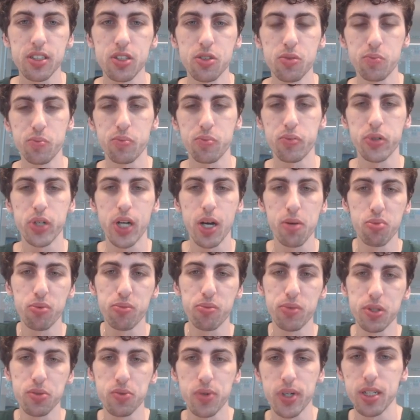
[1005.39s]
You
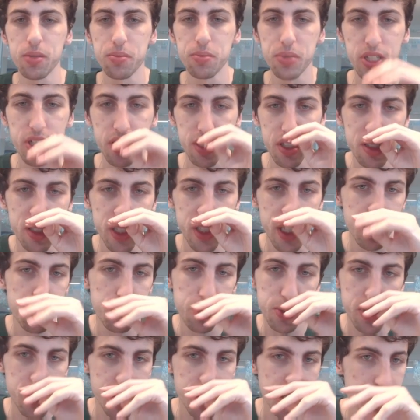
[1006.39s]
probably want to be on the
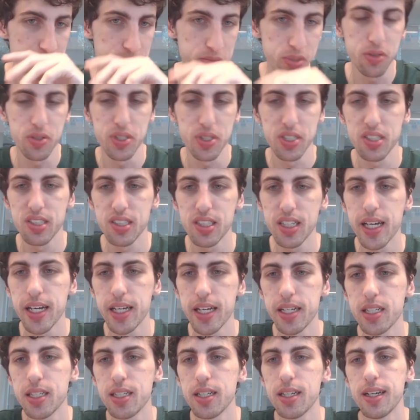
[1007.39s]
Sabers combo
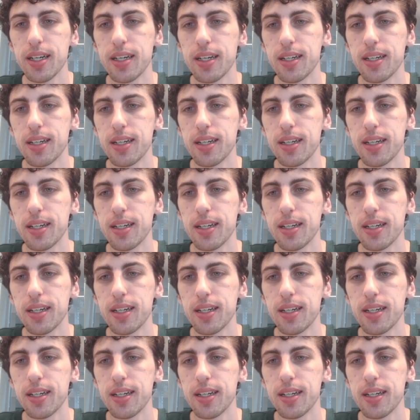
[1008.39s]
instead.